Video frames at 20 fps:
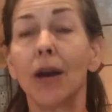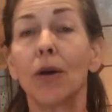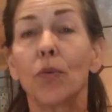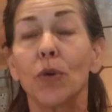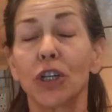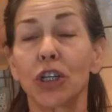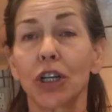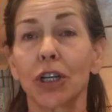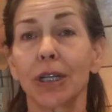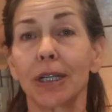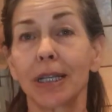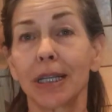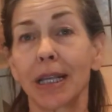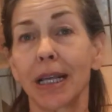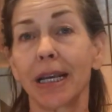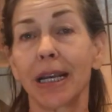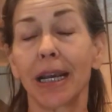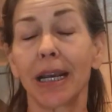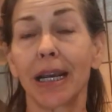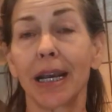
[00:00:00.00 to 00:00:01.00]
which is
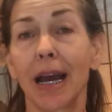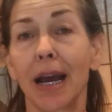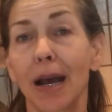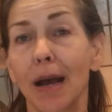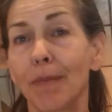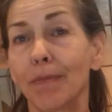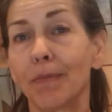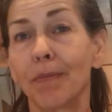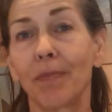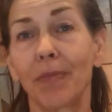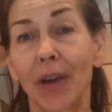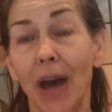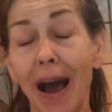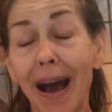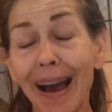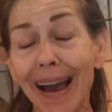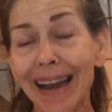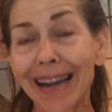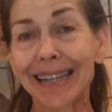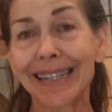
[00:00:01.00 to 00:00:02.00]
the
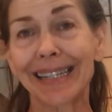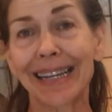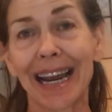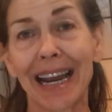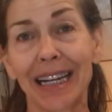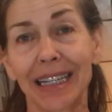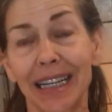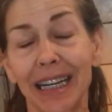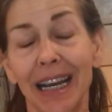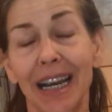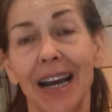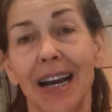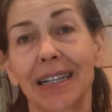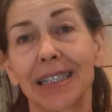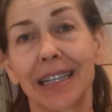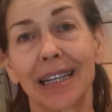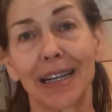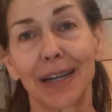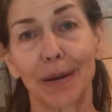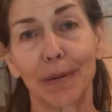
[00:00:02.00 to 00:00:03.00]
highest
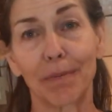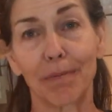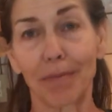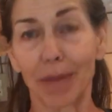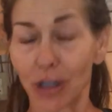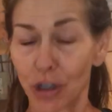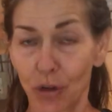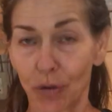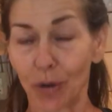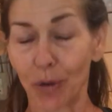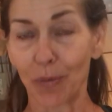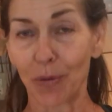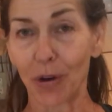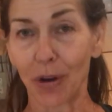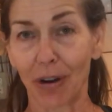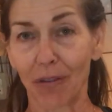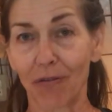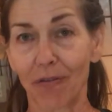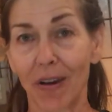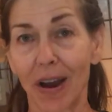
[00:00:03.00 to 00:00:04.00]
antioxidant mushroom you
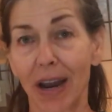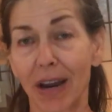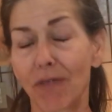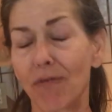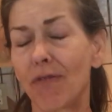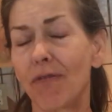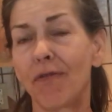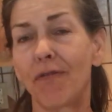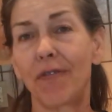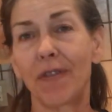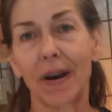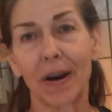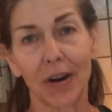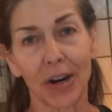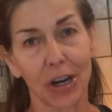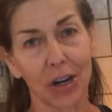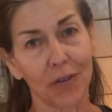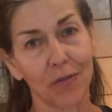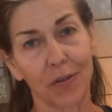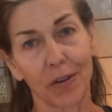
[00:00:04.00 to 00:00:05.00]
can find.
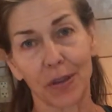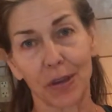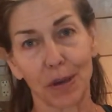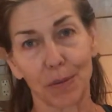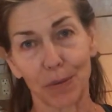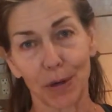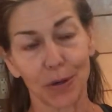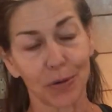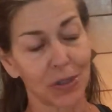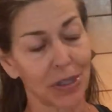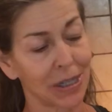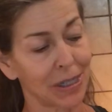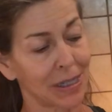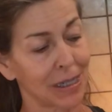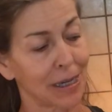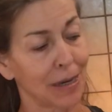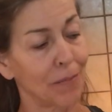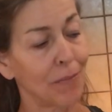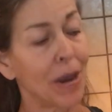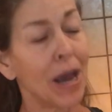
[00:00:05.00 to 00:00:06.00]
Very good for the immune
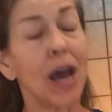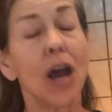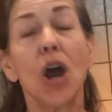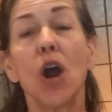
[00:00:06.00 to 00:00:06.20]
system.